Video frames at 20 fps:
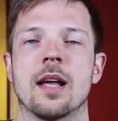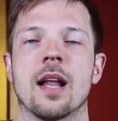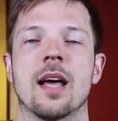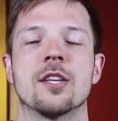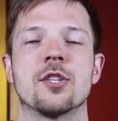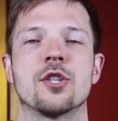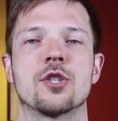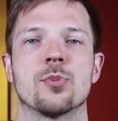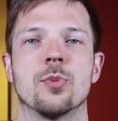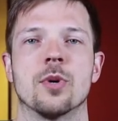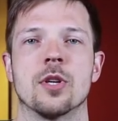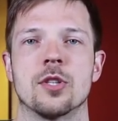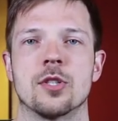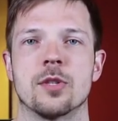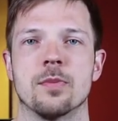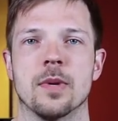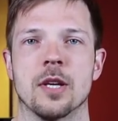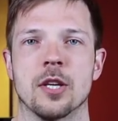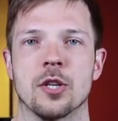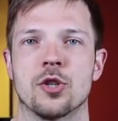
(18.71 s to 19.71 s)
and I just wanted
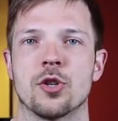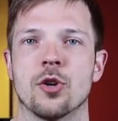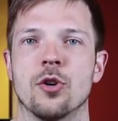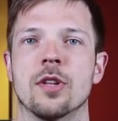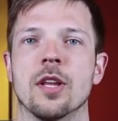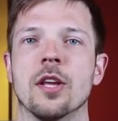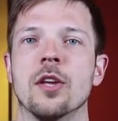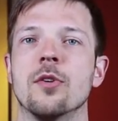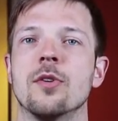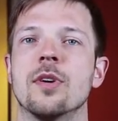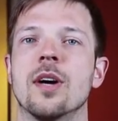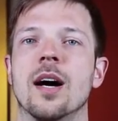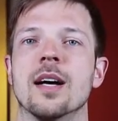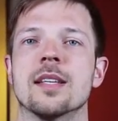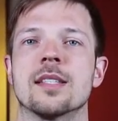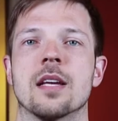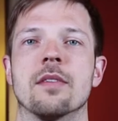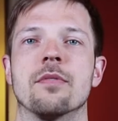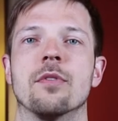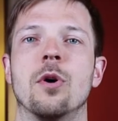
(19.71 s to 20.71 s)
to make sure that you
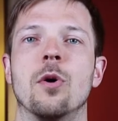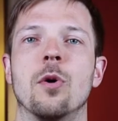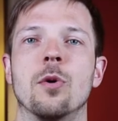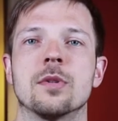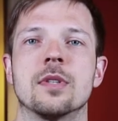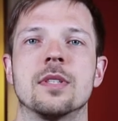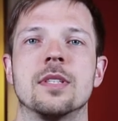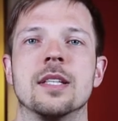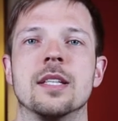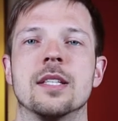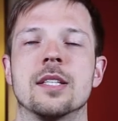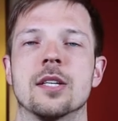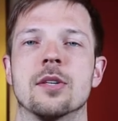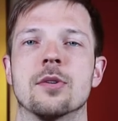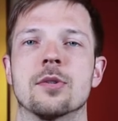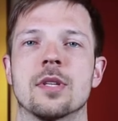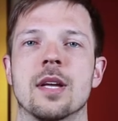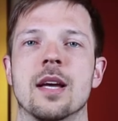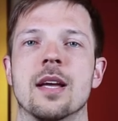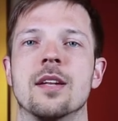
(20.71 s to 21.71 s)
guys have all the
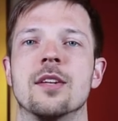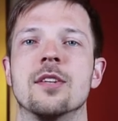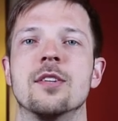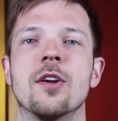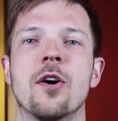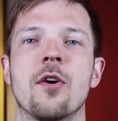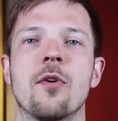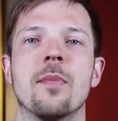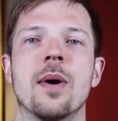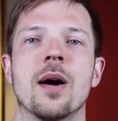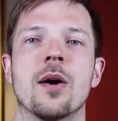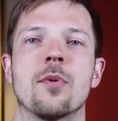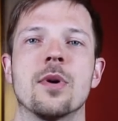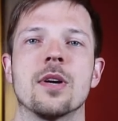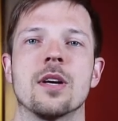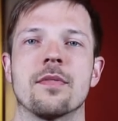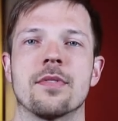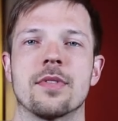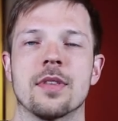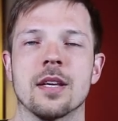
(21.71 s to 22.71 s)
details and know my
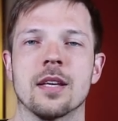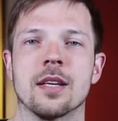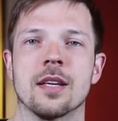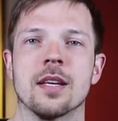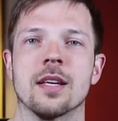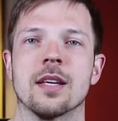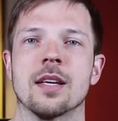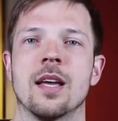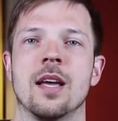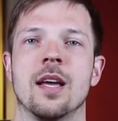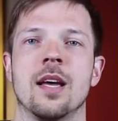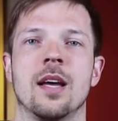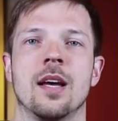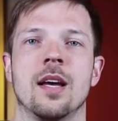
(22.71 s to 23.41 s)
way of thinking